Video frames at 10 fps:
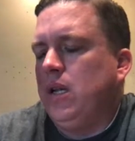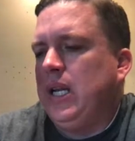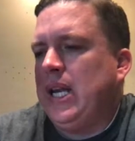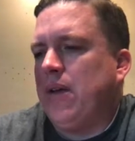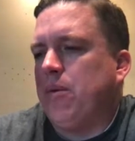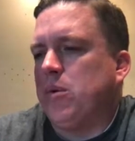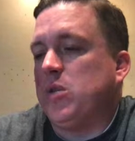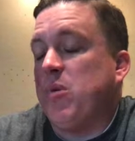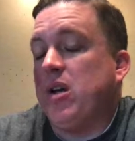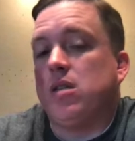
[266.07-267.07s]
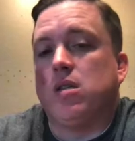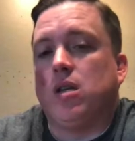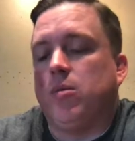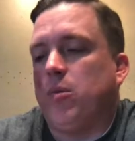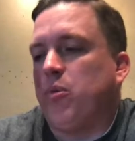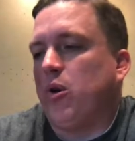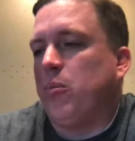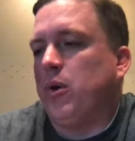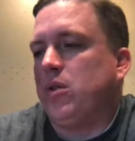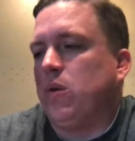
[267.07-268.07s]
Now the response is going to be
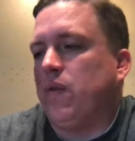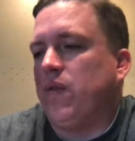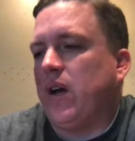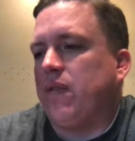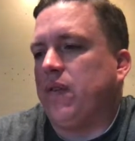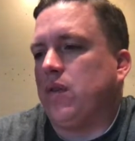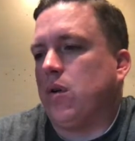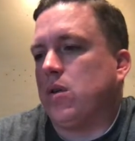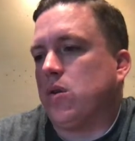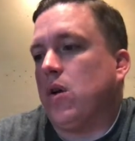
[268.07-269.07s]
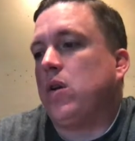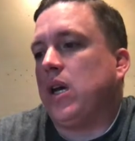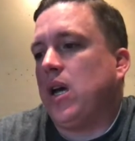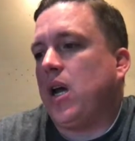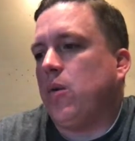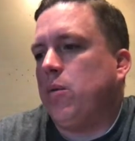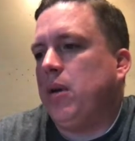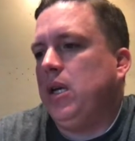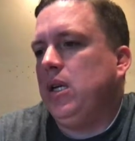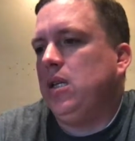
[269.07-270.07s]
appropriate to a 550 credit score. Okay, got it. We
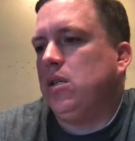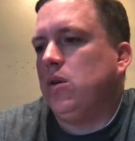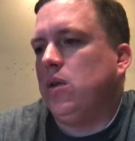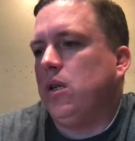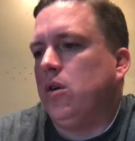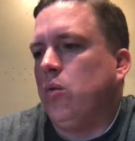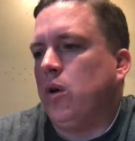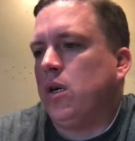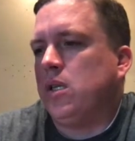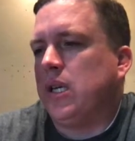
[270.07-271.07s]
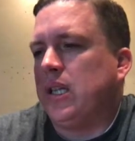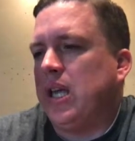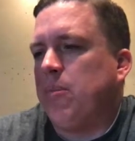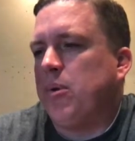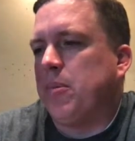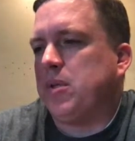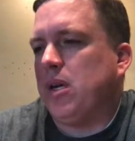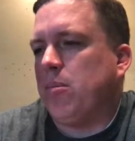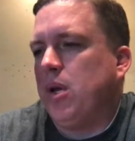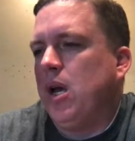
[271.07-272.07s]
may need to do a little work to get that bumped
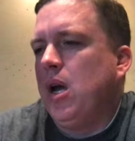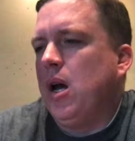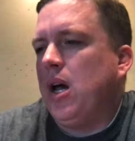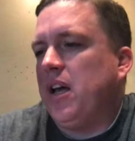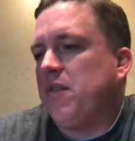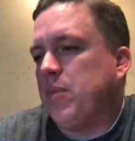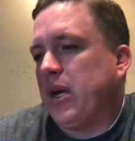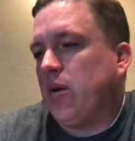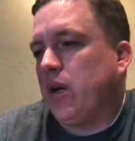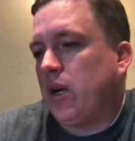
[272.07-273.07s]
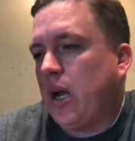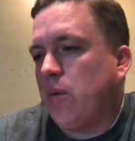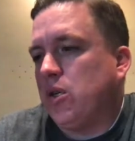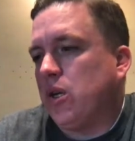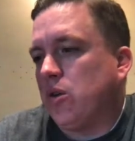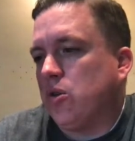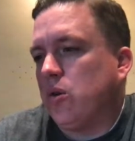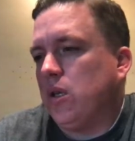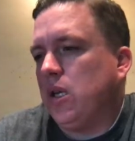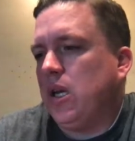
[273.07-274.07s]
up. I'll have my credit guy reach out
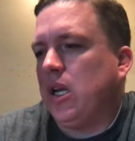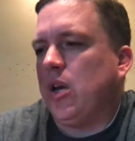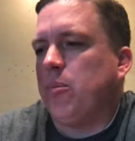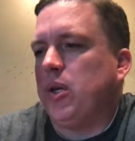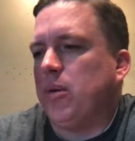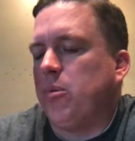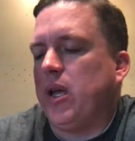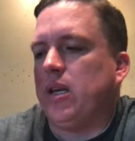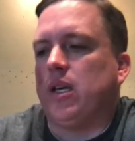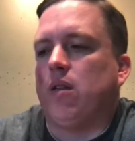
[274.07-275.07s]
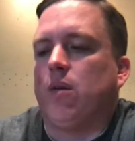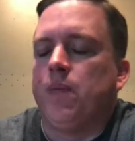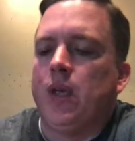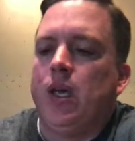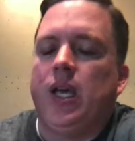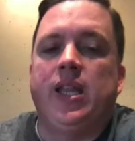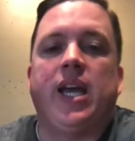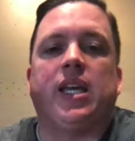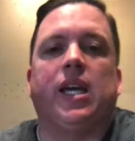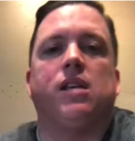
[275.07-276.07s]
shortly and help you get a plan together. In
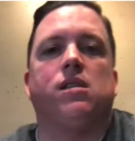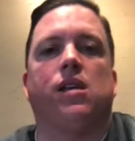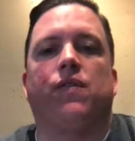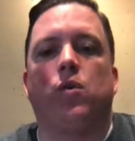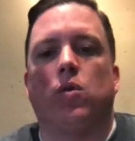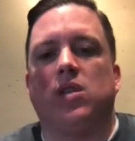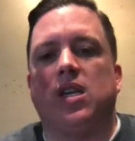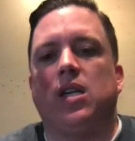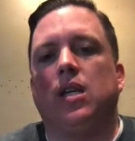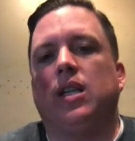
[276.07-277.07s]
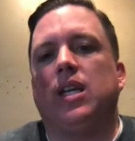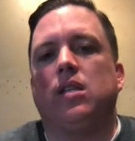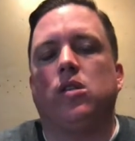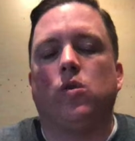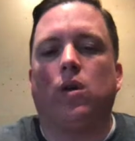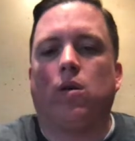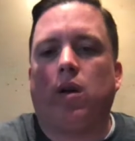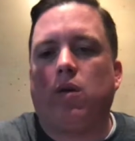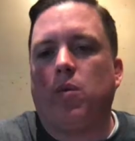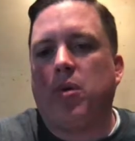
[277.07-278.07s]
that case, if you were sending leads to a
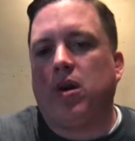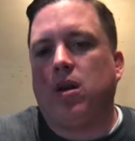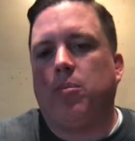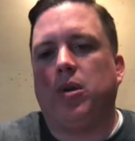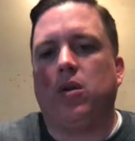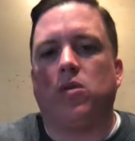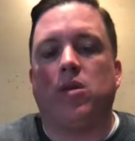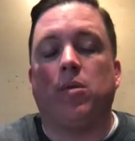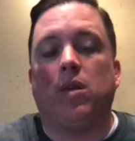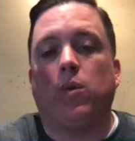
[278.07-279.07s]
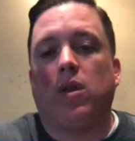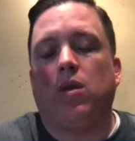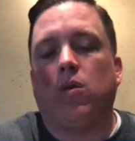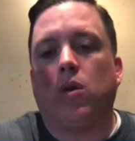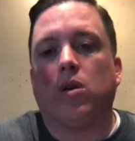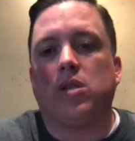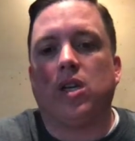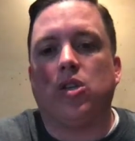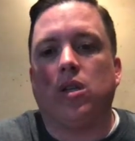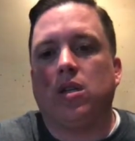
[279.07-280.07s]
credit repair company or somebody within your
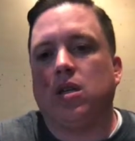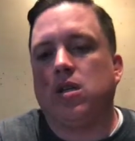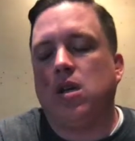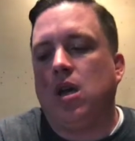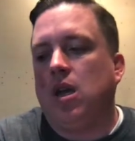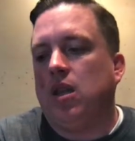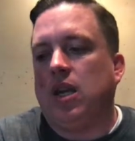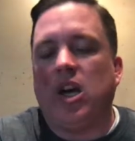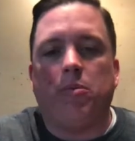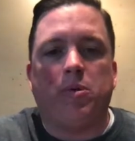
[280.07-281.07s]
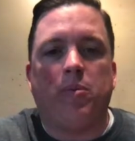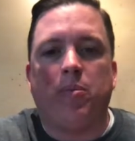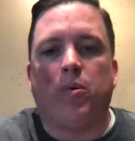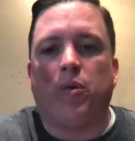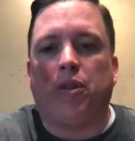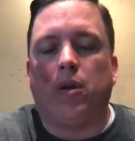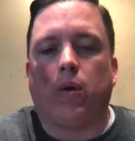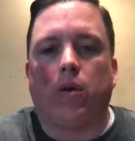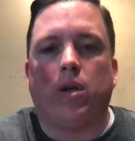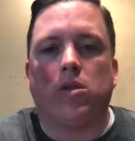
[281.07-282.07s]
organization that helps people with lower
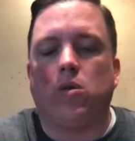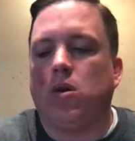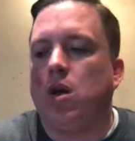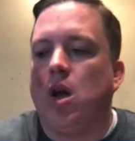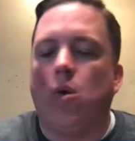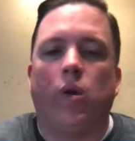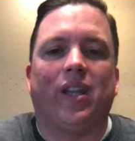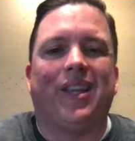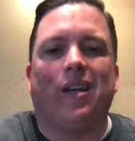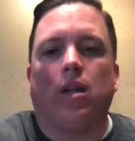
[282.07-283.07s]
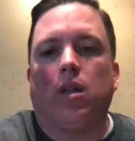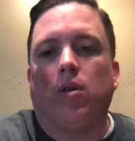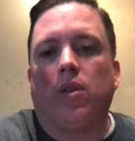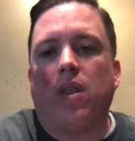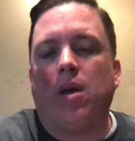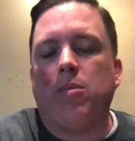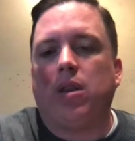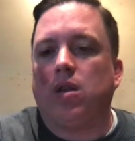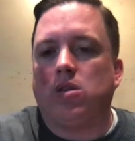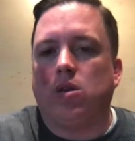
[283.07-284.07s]
credit score, we could then alert them
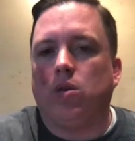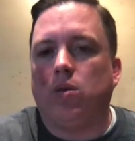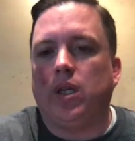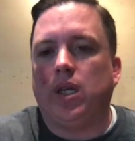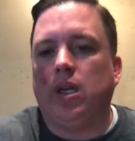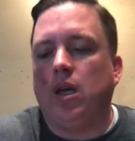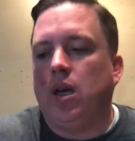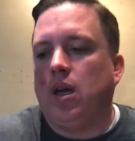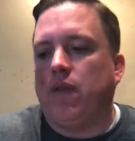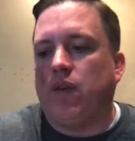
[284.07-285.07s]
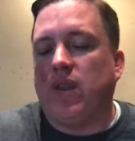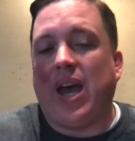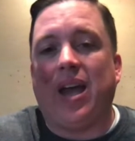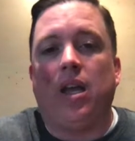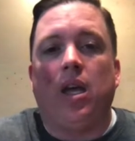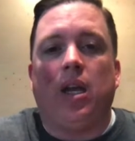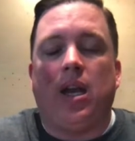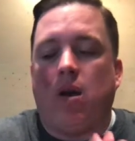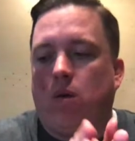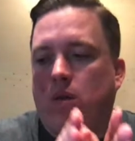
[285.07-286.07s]
that there's a new lead for that.
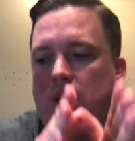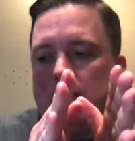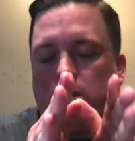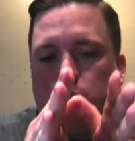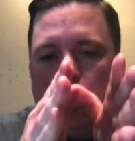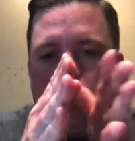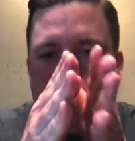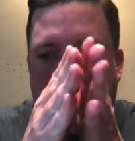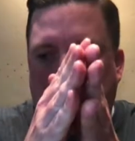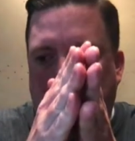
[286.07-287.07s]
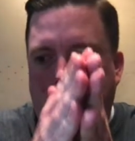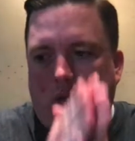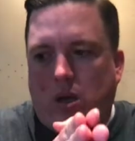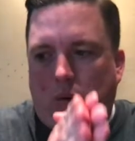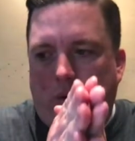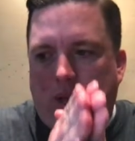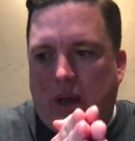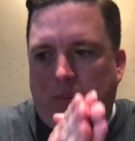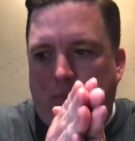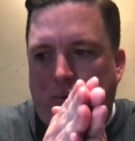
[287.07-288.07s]
Now, that's where you saw where
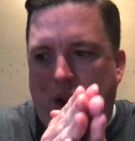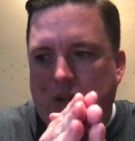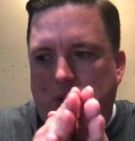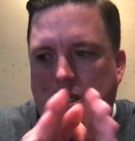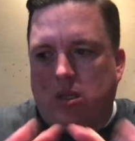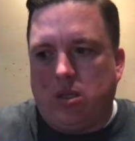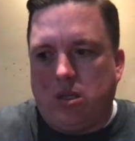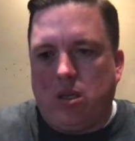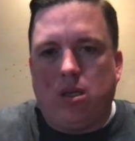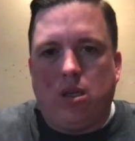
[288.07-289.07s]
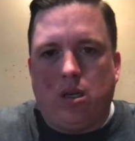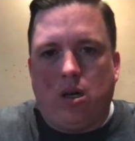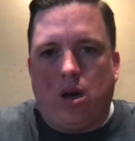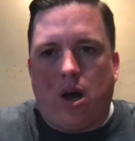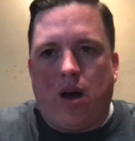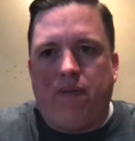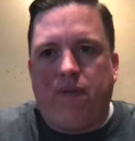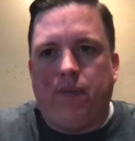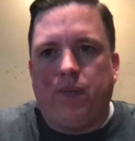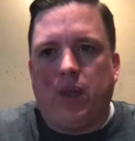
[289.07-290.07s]
that branches
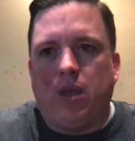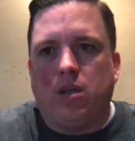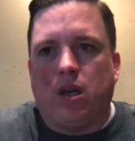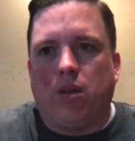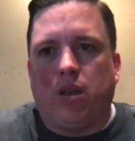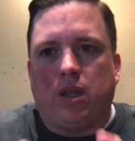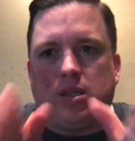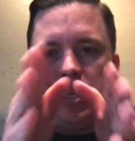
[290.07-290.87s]
off into other things.